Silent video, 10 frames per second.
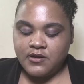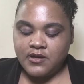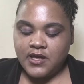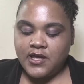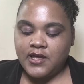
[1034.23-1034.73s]

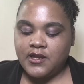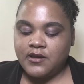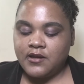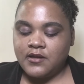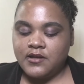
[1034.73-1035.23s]

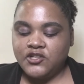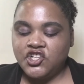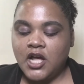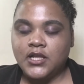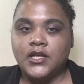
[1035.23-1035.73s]
in
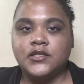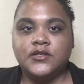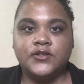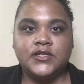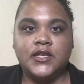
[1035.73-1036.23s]
chocolate, so
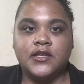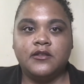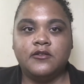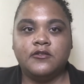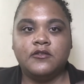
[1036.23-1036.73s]
it's like a
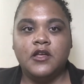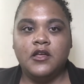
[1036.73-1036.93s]
little